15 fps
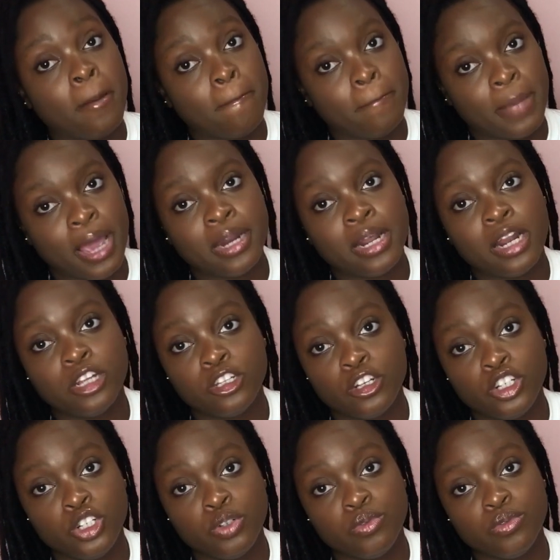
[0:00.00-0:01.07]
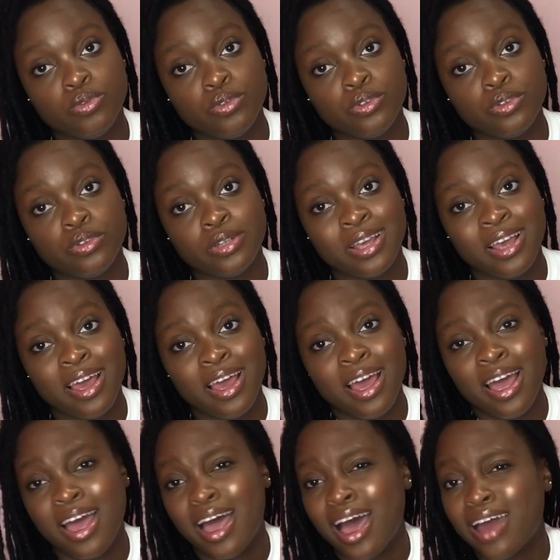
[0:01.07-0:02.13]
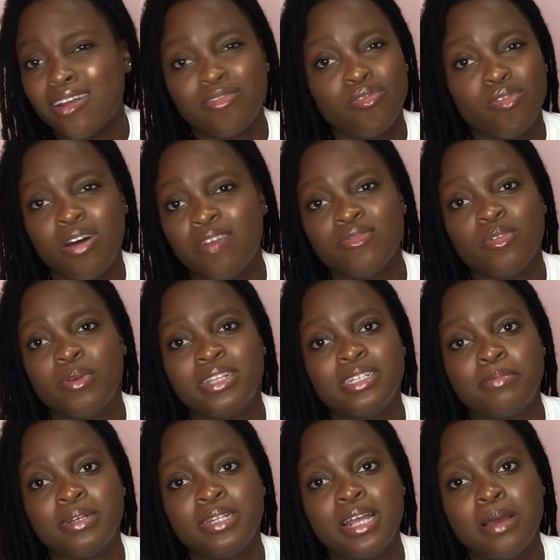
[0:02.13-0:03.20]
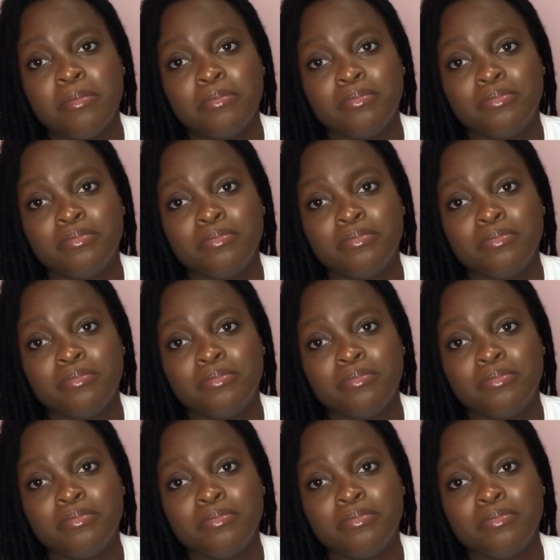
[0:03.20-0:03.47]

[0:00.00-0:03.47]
buying a lot of shoes and I don't have nowhere to put them.